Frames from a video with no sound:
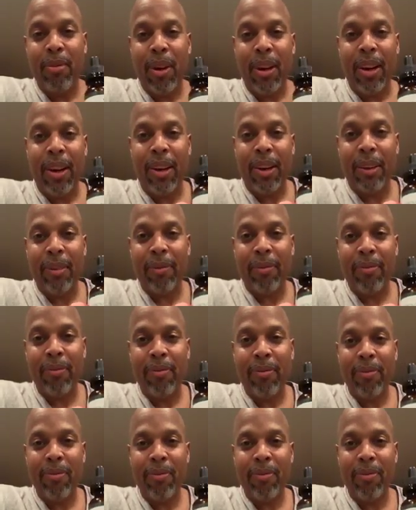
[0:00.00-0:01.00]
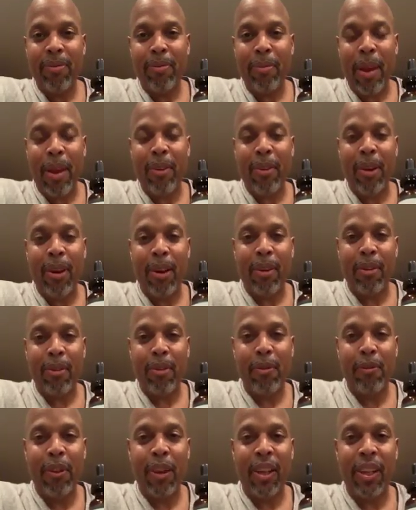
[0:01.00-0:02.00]
um, uh,
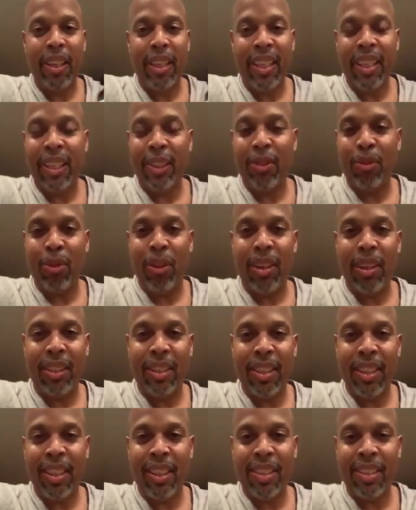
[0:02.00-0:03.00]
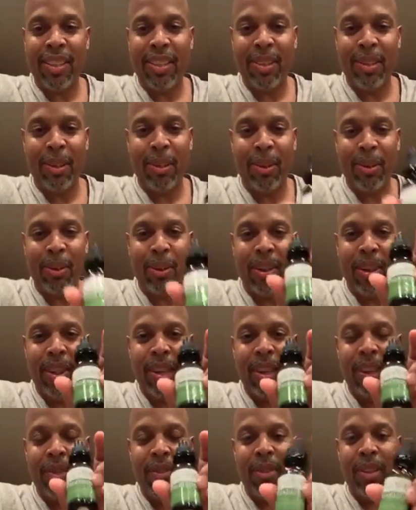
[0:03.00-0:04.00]
failing any drug tests. So
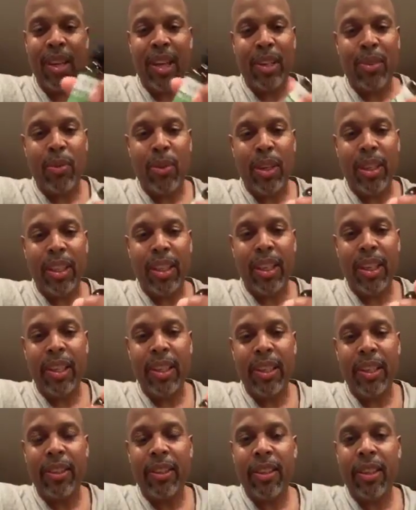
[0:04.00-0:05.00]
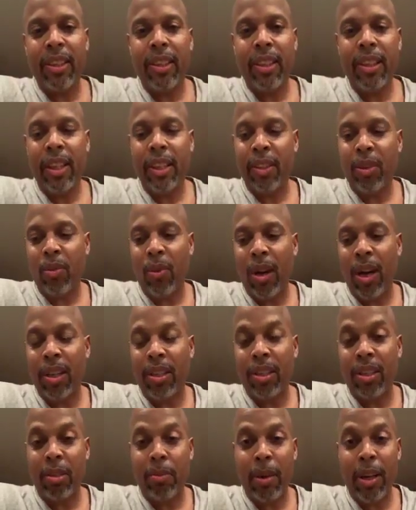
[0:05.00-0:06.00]
if you guys want to get it and you're
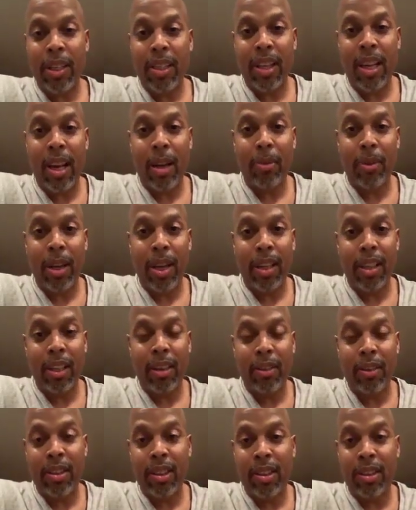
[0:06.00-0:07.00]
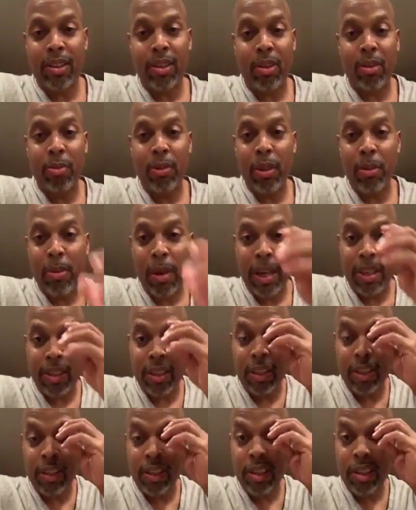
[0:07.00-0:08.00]
watching on my timeline, let just shoot me a
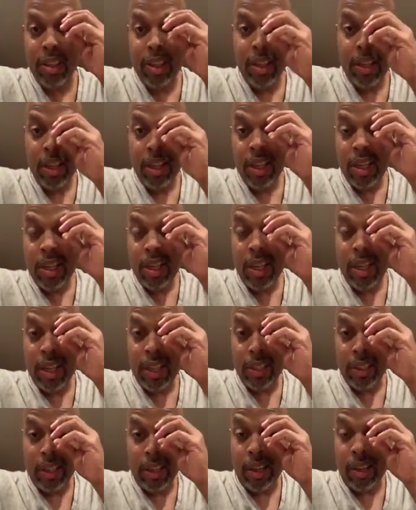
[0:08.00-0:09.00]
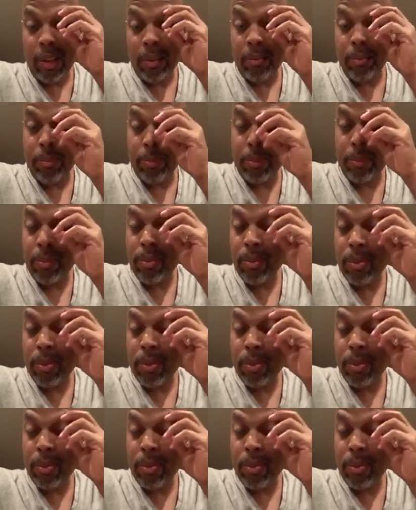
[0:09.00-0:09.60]
message. And, um,